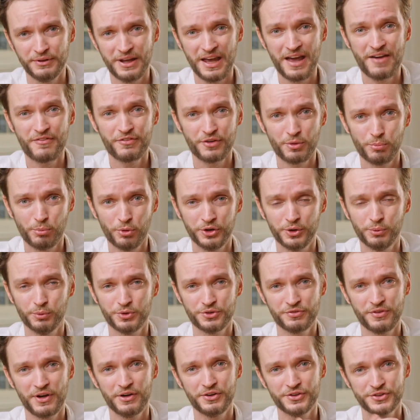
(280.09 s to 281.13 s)
everybody was
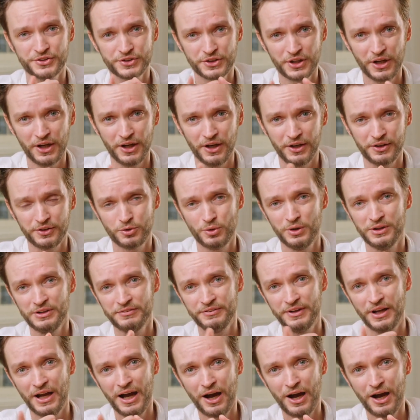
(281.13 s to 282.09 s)
very scared to leave their